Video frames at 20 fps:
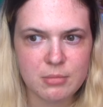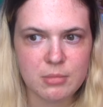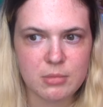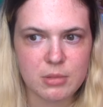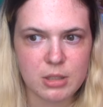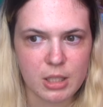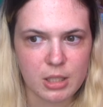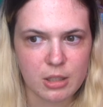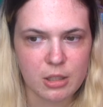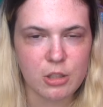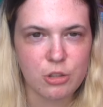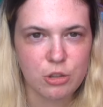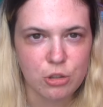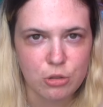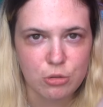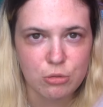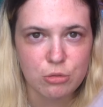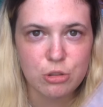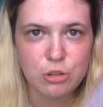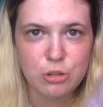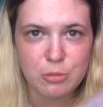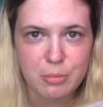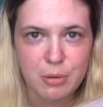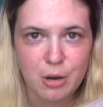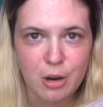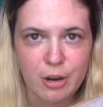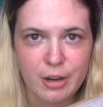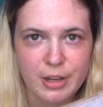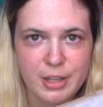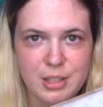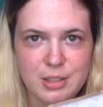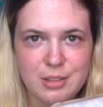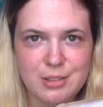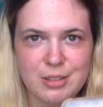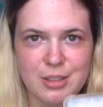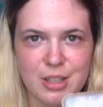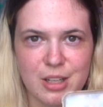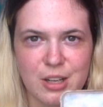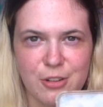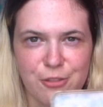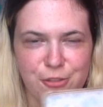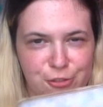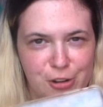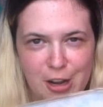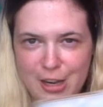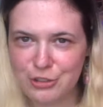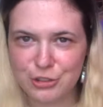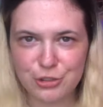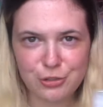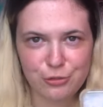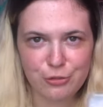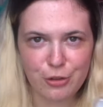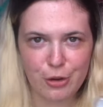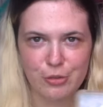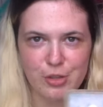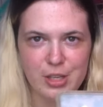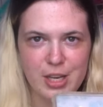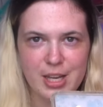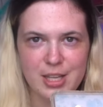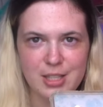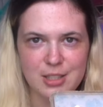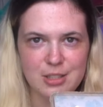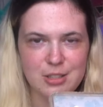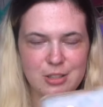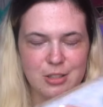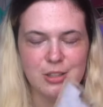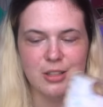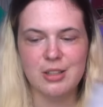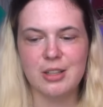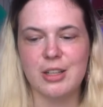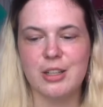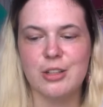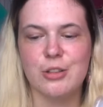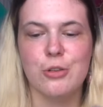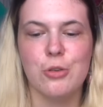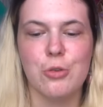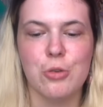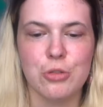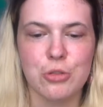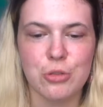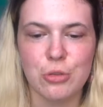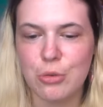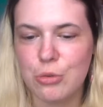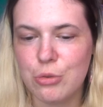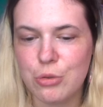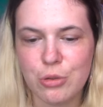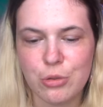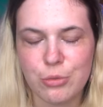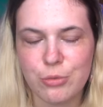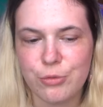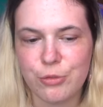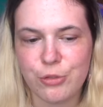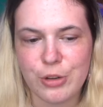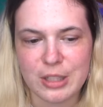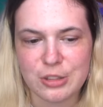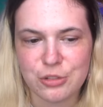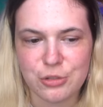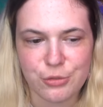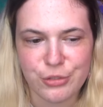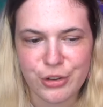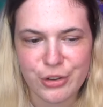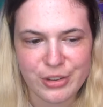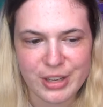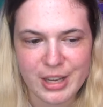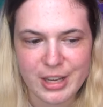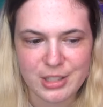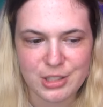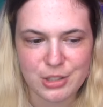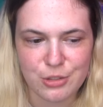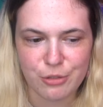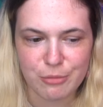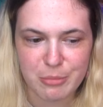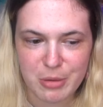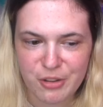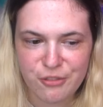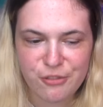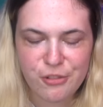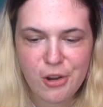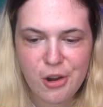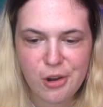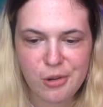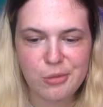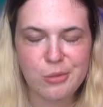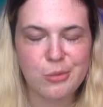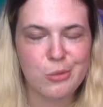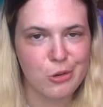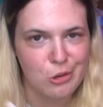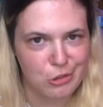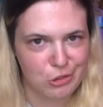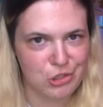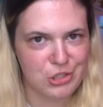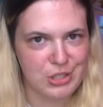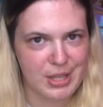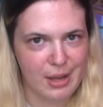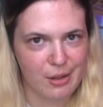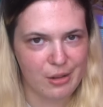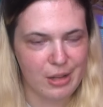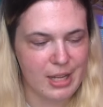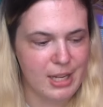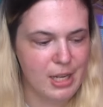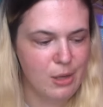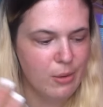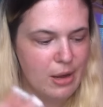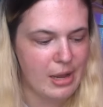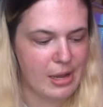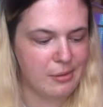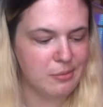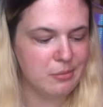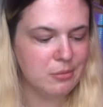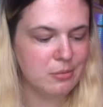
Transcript: that I can use to buy a fashion phone case? And of course all the fashion phone cases for my phone were on sale anyway,